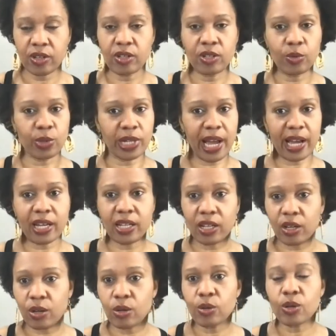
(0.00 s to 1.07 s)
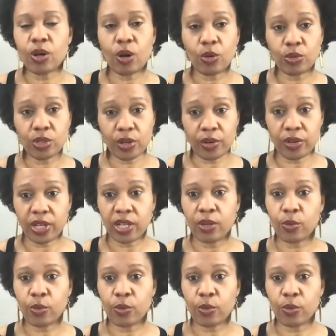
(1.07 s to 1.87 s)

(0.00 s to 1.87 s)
And we're not going to go cold turkey.